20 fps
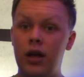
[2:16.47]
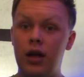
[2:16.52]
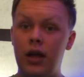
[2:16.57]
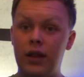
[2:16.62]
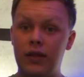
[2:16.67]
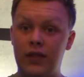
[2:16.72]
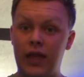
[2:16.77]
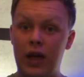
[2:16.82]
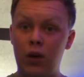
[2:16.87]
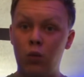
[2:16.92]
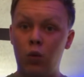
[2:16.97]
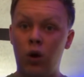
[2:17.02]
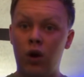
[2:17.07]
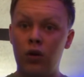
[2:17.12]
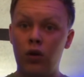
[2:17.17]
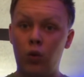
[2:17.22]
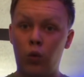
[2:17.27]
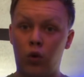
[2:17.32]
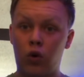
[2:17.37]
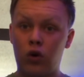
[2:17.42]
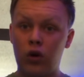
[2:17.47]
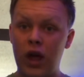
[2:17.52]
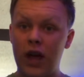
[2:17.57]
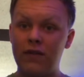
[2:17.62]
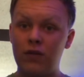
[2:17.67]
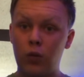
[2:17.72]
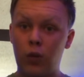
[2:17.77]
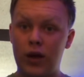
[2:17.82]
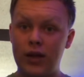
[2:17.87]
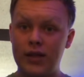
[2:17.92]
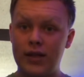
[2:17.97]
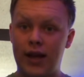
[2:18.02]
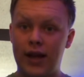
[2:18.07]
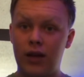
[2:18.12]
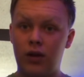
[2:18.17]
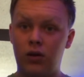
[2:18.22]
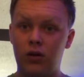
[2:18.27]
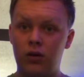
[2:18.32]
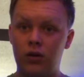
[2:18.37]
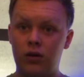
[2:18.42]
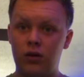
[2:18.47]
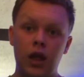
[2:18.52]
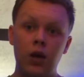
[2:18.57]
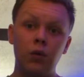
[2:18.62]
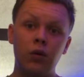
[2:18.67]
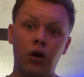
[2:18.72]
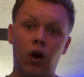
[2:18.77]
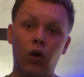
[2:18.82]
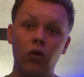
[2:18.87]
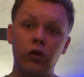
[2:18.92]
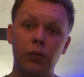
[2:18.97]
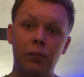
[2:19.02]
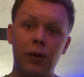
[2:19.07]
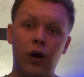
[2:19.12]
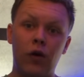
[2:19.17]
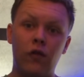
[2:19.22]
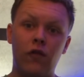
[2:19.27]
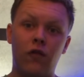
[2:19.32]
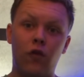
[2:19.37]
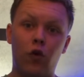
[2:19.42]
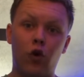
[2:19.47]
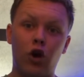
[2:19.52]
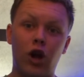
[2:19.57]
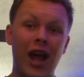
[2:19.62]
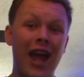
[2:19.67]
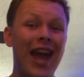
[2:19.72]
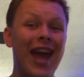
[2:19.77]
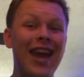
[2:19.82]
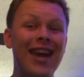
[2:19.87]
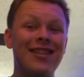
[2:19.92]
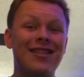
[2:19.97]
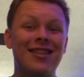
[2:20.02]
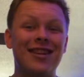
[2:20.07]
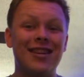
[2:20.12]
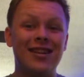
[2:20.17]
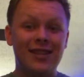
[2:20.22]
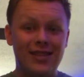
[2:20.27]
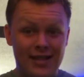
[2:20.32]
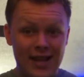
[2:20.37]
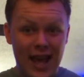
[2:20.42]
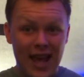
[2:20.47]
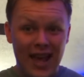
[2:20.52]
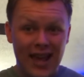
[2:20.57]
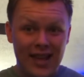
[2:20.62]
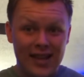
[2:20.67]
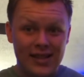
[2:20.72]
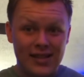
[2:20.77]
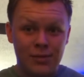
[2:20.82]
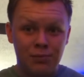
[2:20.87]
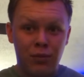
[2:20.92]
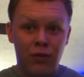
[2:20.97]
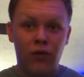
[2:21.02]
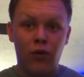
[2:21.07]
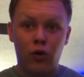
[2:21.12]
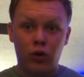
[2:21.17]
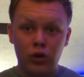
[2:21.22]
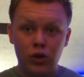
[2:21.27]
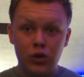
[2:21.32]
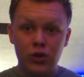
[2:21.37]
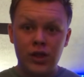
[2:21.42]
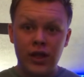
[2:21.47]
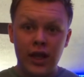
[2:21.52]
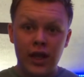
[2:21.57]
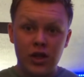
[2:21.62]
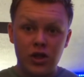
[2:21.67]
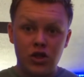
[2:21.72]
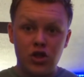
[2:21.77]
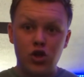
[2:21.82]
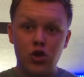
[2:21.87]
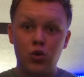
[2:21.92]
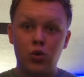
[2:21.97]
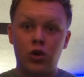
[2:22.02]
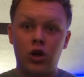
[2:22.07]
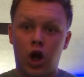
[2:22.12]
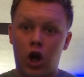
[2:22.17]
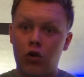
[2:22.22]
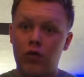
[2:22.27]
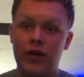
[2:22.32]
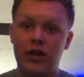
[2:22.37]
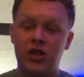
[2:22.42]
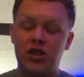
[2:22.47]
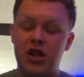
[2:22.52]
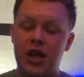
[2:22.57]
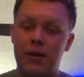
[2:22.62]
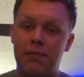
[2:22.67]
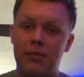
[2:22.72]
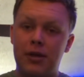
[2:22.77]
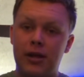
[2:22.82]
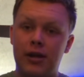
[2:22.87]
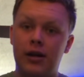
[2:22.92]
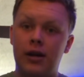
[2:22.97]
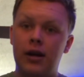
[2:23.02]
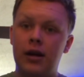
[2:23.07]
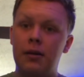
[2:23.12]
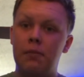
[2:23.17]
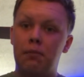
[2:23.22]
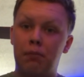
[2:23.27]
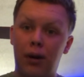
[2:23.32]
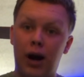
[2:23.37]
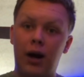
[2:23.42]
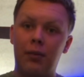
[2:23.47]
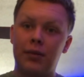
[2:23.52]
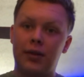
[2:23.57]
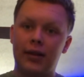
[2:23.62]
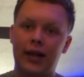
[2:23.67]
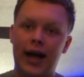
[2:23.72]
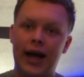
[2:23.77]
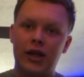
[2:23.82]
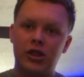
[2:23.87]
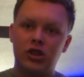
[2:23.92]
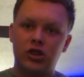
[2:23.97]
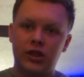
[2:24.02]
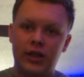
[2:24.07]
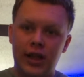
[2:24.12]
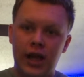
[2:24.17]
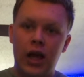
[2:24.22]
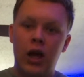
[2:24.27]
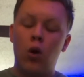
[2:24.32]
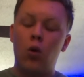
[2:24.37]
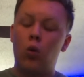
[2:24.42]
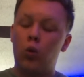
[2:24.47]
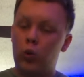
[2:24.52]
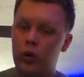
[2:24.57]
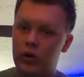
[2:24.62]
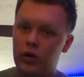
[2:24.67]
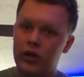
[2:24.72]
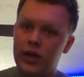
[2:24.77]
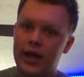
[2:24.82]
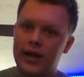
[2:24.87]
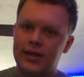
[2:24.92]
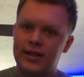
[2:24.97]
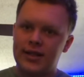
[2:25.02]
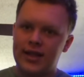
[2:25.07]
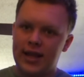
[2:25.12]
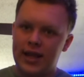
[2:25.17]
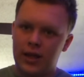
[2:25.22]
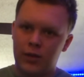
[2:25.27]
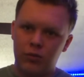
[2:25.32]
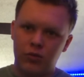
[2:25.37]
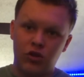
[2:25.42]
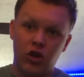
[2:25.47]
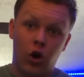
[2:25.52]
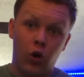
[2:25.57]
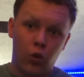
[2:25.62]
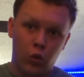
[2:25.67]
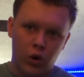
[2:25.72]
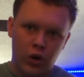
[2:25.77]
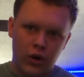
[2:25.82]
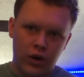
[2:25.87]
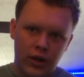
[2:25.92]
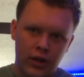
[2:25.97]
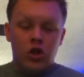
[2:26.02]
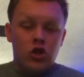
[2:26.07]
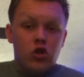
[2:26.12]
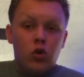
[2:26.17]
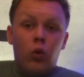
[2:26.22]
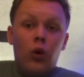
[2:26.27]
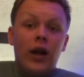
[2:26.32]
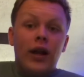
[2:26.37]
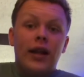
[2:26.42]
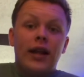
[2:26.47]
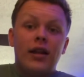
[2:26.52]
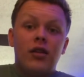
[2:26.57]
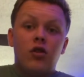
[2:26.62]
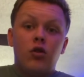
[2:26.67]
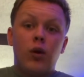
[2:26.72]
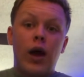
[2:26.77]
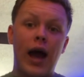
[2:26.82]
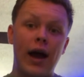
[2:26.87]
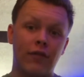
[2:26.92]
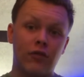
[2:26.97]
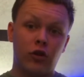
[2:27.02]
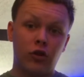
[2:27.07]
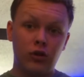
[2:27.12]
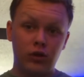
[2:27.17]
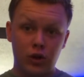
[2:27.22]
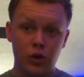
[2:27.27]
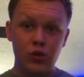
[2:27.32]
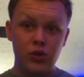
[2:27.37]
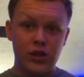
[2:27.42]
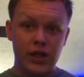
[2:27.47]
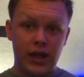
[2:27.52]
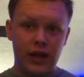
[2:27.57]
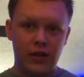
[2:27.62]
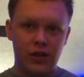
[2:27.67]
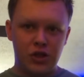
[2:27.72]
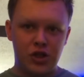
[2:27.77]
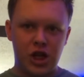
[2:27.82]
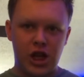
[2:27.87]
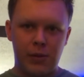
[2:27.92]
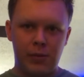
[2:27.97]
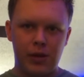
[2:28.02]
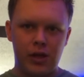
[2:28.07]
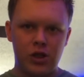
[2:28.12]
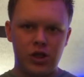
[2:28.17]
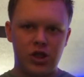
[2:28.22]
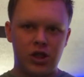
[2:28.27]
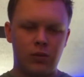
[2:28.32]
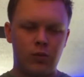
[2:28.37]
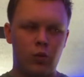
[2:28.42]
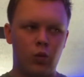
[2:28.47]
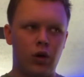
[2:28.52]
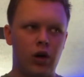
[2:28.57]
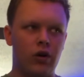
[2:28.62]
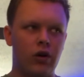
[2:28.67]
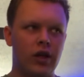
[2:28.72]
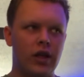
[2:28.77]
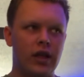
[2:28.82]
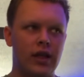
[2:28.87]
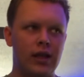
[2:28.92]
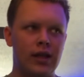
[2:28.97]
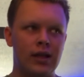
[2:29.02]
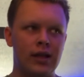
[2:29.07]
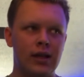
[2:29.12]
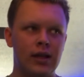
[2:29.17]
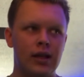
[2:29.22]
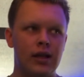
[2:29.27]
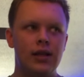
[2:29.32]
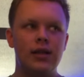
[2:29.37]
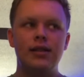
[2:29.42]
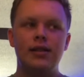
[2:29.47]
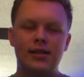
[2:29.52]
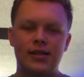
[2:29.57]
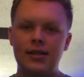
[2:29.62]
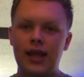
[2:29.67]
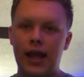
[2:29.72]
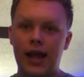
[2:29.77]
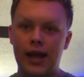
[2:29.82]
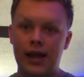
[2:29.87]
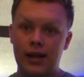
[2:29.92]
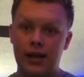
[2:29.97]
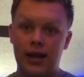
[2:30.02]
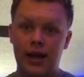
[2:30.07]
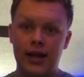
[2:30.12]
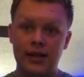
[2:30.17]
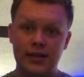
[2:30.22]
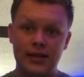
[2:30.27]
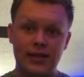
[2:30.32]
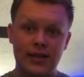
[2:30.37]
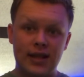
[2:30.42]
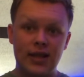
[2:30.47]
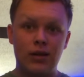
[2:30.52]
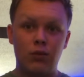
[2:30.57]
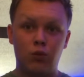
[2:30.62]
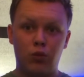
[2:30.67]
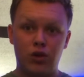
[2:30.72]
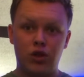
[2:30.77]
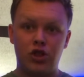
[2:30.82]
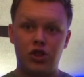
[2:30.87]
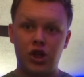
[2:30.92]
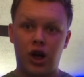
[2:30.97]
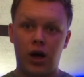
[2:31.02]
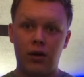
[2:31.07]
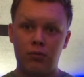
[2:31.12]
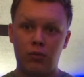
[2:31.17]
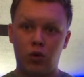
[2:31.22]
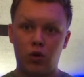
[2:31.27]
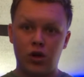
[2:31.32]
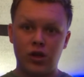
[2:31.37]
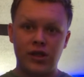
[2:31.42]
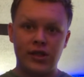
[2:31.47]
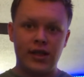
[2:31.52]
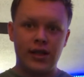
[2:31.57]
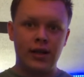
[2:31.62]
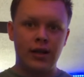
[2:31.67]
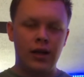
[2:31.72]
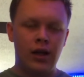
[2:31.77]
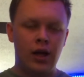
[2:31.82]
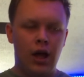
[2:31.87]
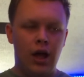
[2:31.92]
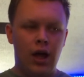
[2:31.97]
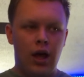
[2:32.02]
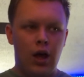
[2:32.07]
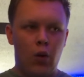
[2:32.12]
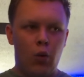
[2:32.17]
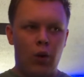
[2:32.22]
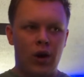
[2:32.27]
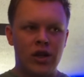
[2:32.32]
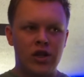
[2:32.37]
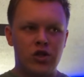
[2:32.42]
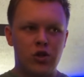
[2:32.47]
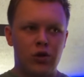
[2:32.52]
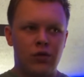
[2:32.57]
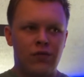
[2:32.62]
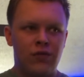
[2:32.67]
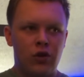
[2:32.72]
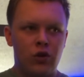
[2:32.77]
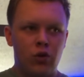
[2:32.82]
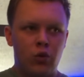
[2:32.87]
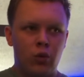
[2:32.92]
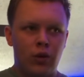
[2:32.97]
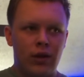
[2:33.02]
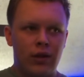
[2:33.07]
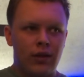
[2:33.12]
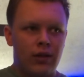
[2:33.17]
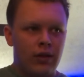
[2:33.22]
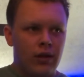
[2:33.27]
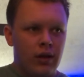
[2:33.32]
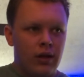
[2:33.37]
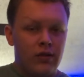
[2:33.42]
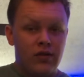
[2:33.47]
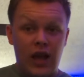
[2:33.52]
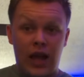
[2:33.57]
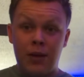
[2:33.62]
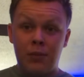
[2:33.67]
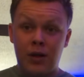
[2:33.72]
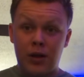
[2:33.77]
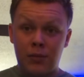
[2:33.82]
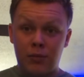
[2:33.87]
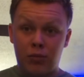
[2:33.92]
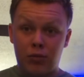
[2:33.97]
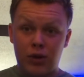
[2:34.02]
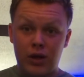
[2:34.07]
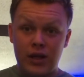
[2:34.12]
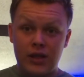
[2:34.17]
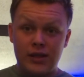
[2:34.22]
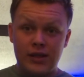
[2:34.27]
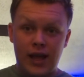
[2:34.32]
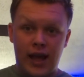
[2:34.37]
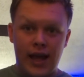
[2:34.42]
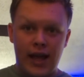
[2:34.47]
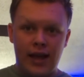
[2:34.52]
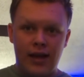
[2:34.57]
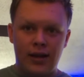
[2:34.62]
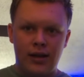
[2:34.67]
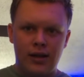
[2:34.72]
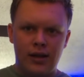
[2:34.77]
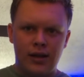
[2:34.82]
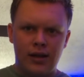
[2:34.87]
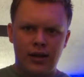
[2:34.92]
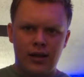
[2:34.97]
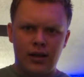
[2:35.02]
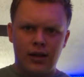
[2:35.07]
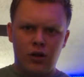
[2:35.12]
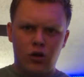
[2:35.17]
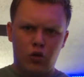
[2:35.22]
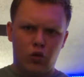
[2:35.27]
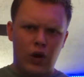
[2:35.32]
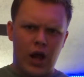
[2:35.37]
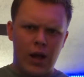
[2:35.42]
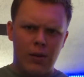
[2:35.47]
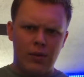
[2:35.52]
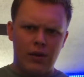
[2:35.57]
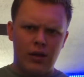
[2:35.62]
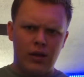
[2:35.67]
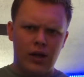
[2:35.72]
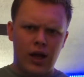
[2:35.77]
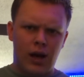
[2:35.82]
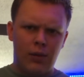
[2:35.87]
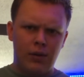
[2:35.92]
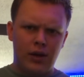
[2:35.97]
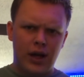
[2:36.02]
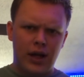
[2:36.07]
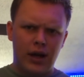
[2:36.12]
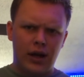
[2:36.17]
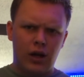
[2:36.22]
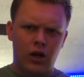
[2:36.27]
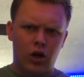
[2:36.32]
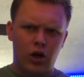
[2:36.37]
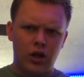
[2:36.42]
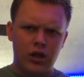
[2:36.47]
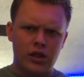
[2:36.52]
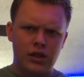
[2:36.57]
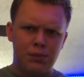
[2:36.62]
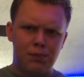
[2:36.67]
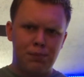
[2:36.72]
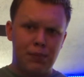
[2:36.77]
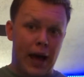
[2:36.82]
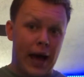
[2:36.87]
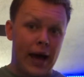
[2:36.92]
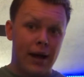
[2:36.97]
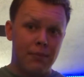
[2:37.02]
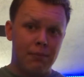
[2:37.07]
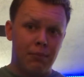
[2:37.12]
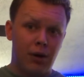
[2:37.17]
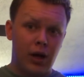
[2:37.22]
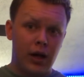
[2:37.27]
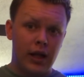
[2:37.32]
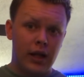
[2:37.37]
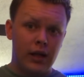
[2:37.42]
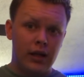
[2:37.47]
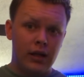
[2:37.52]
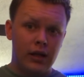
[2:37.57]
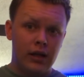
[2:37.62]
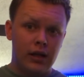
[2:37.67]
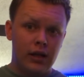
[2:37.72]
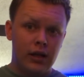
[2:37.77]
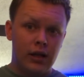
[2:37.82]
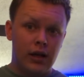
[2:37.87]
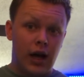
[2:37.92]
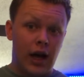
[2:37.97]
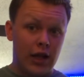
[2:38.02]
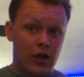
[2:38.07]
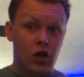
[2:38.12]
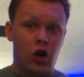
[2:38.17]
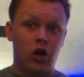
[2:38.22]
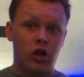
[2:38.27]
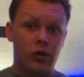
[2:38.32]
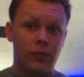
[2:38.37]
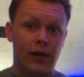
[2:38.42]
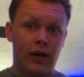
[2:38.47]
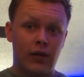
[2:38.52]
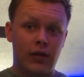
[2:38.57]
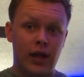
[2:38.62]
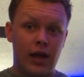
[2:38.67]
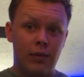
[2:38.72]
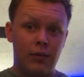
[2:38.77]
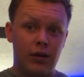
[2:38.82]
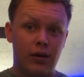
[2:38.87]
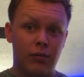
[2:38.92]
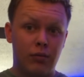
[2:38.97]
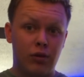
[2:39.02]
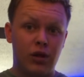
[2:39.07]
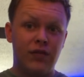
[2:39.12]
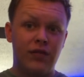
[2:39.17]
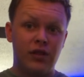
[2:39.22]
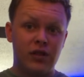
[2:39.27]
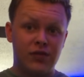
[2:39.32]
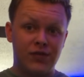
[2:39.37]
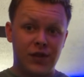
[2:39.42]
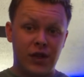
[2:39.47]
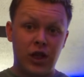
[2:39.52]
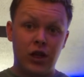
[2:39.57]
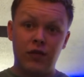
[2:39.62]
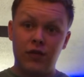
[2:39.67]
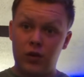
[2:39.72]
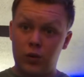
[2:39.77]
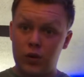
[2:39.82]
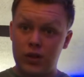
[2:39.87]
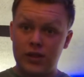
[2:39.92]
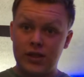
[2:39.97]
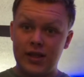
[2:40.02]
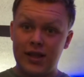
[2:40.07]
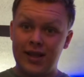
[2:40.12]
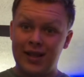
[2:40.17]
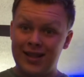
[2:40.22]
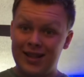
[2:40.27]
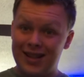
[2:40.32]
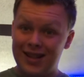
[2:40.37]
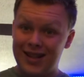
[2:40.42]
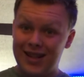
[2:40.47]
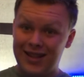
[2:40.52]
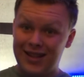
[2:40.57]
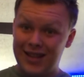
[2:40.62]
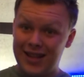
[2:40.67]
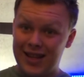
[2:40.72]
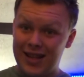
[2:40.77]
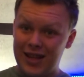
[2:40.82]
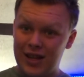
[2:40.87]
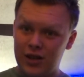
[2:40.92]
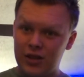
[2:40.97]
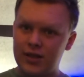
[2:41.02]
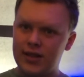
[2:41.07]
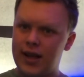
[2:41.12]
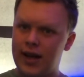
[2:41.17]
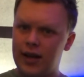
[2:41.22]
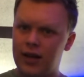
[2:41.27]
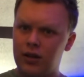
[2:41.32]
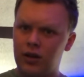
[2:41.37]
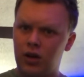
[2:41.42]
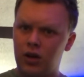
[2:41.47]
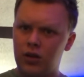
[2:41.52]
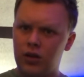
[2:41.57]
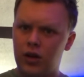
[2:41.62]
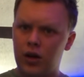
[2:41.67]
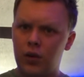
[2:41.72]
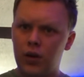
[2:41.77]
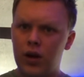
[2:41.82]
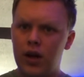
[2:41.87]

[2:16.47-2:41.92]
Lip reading: They won the World Heavyweight title. He would hold the belt for 8 days before losing it to current champion Bobby Lashley. We'll get to him, don't worry. So what did he do after losing the championship? Well, he stayed as a team with John Morrison, went into a feud with Damian Priest and Grammy-nominated artist Bad Bunny. I talked about them in a previous video. If you want to see it, click here. It's kind of long, though.